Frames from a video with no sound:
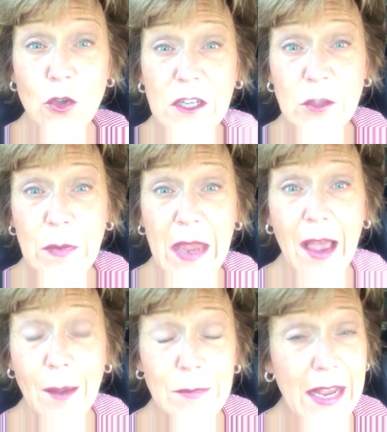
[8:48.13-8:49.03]
And trust
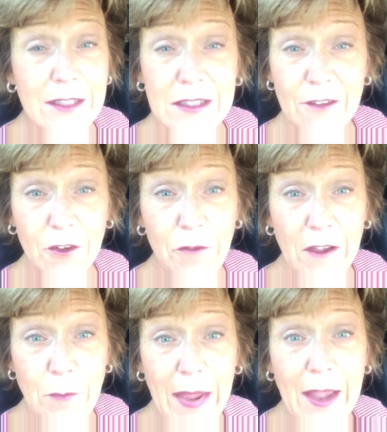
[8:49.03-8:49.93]
me, I'm down
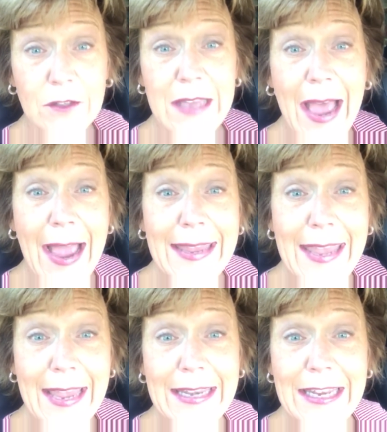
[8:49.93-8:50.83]
75 pounds. I
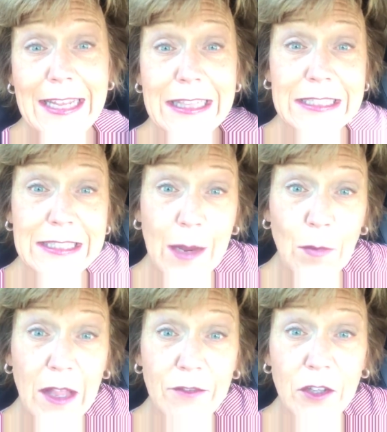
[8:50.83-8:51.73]
can't eat the
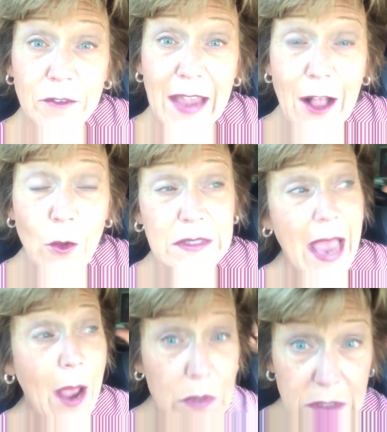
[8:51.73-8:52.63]
same level of
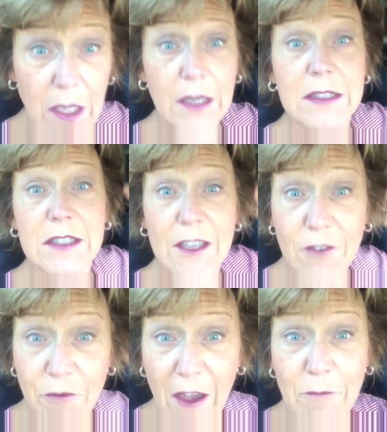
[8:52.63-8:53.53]
calories. I was lugging
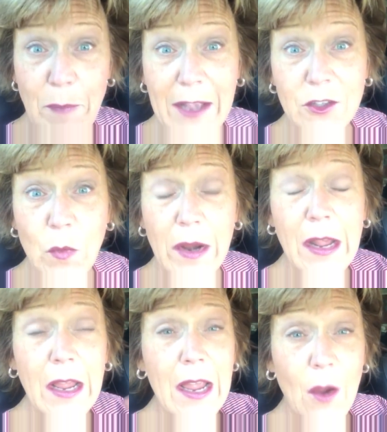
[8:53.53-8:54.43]
75 pounds around.